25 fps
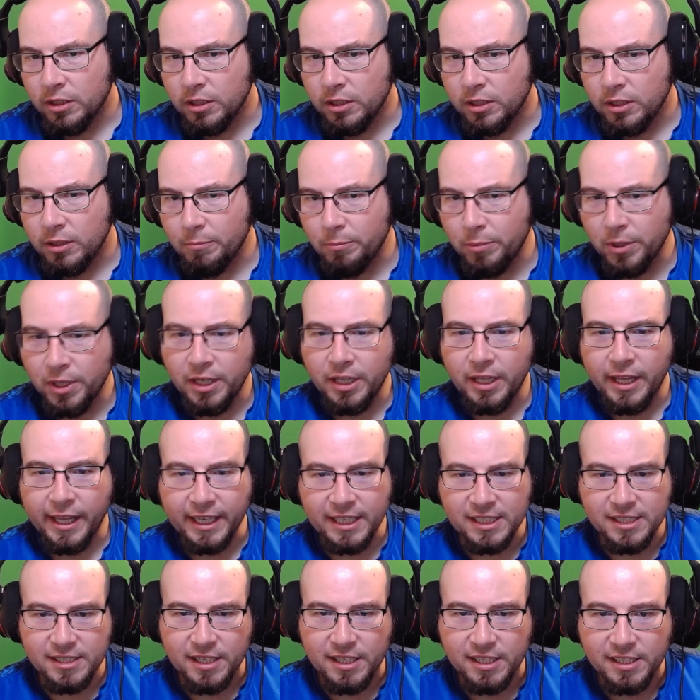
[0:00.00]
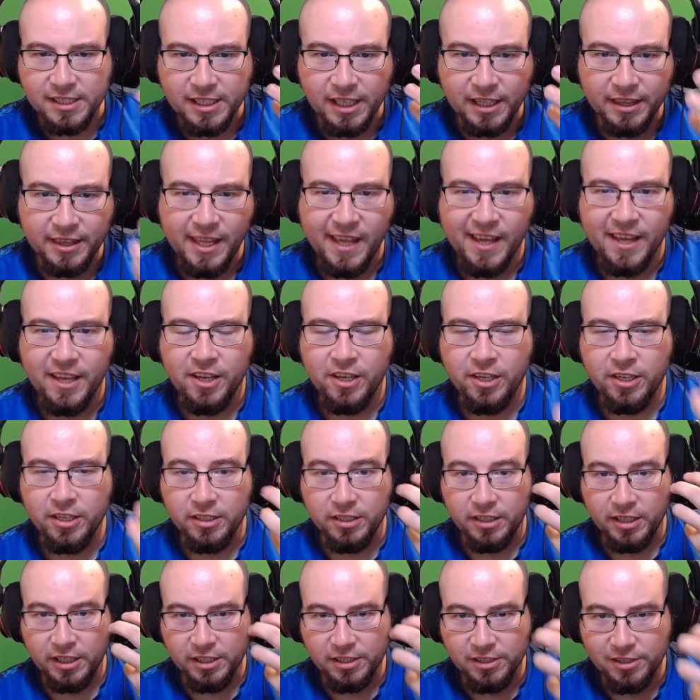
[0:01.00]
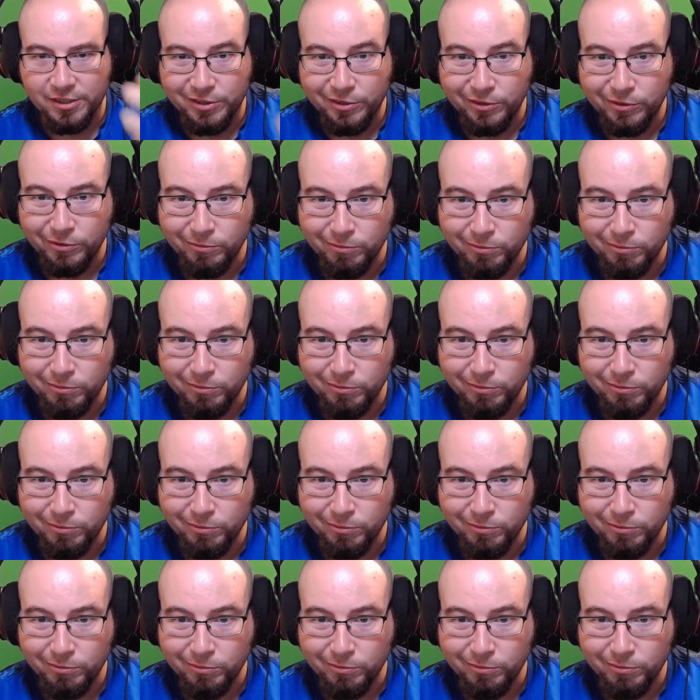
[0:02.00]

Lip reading: But like I said, it's got that hunt and zoom.